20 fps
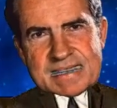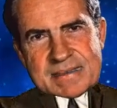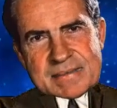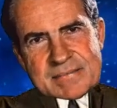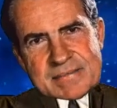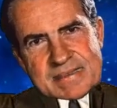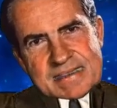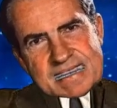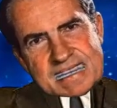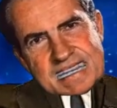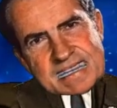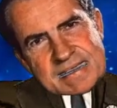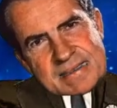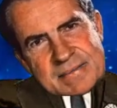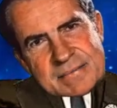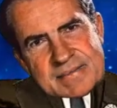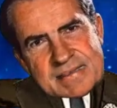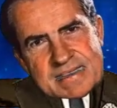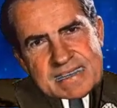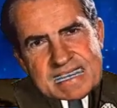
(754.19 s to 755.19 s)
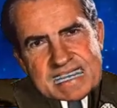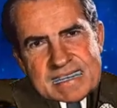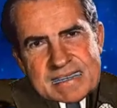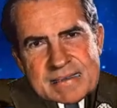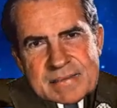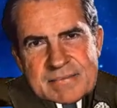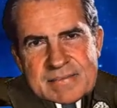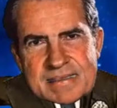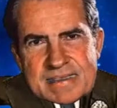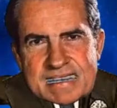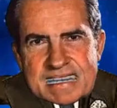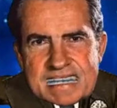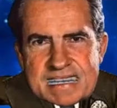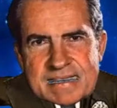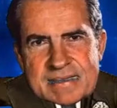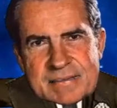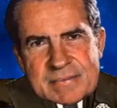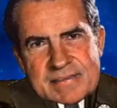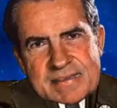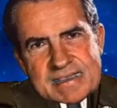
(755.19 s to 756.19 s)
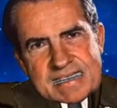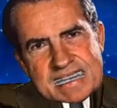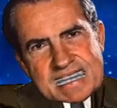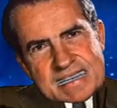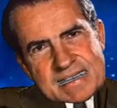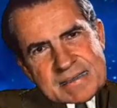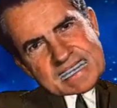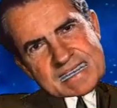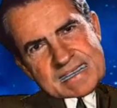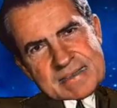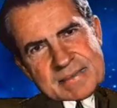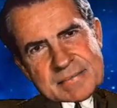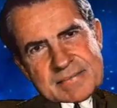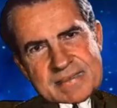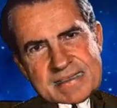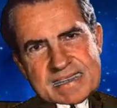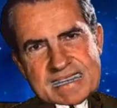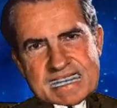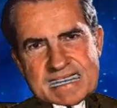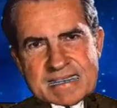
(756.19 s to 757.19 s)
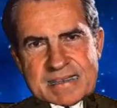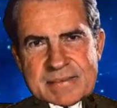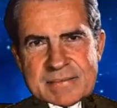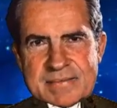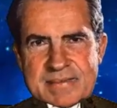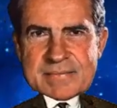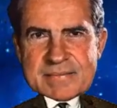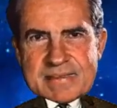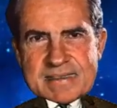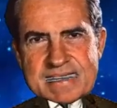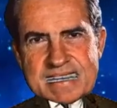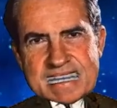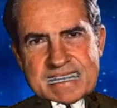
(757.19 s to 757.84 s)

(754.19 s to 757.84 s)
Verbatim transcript: And I'm here to help America with its giant